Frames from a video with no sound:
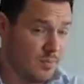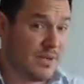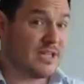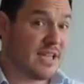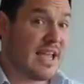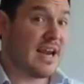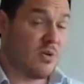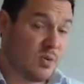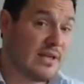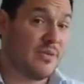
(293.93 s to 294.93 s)
because again, I
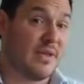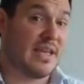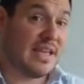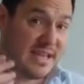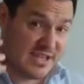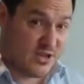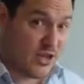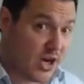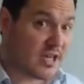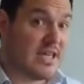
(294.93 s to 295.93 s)
really think it is
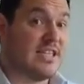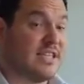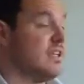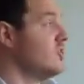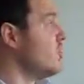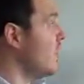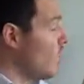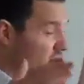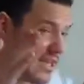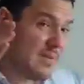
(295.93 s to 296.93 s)
the key skill. So I
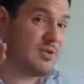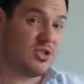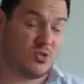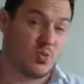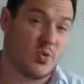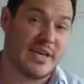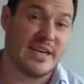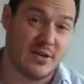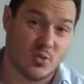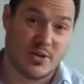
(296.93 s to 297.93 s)
want to keep it just
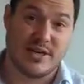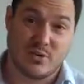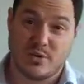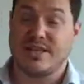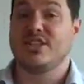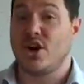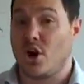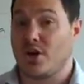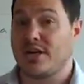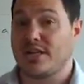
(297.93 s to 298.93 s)
really, really, really
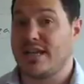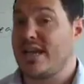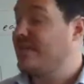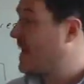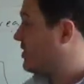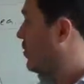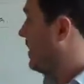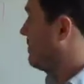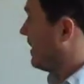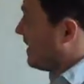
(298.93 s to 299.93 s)
targeted, okay? And that's why
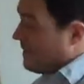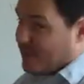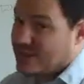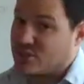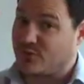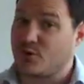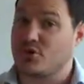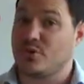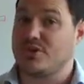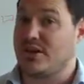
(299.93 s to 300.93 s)
I've done it. That's the
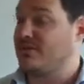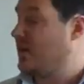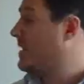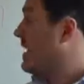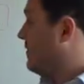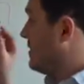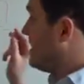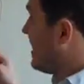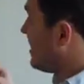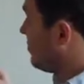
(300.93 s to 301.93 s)
first reason I've done it. The
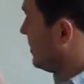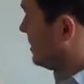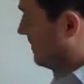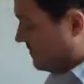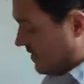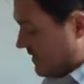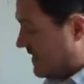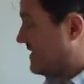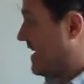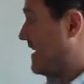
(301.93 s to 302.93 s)
second reason I've done it
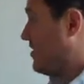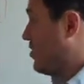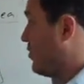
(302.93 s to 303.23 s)
is that in